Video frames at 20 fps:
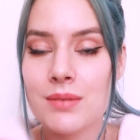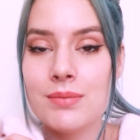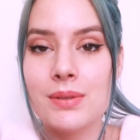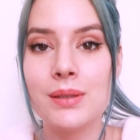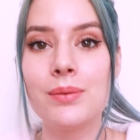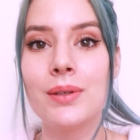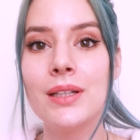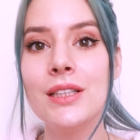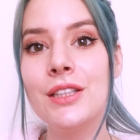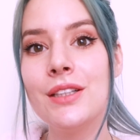
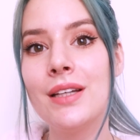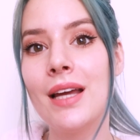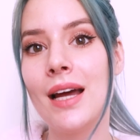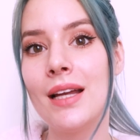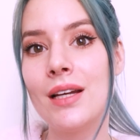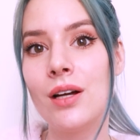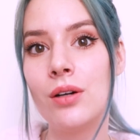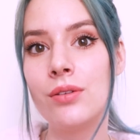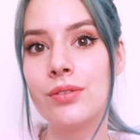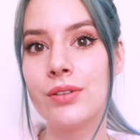But once you
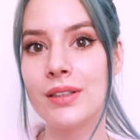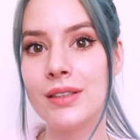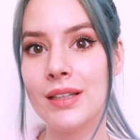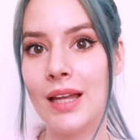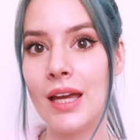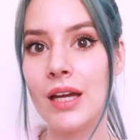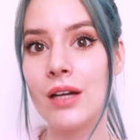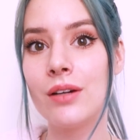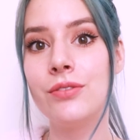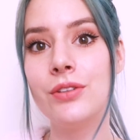get over
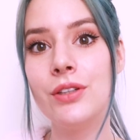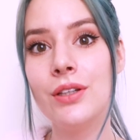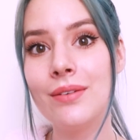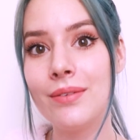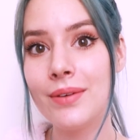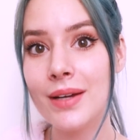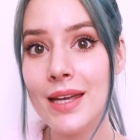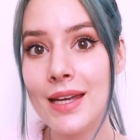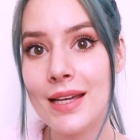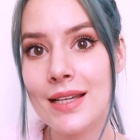like a few
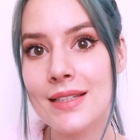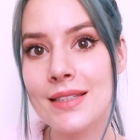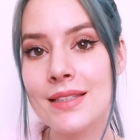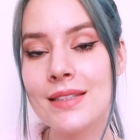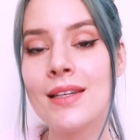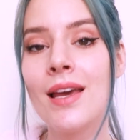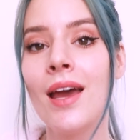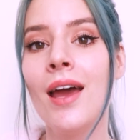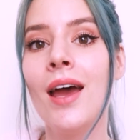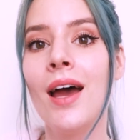
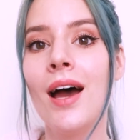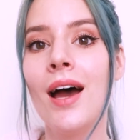weeks,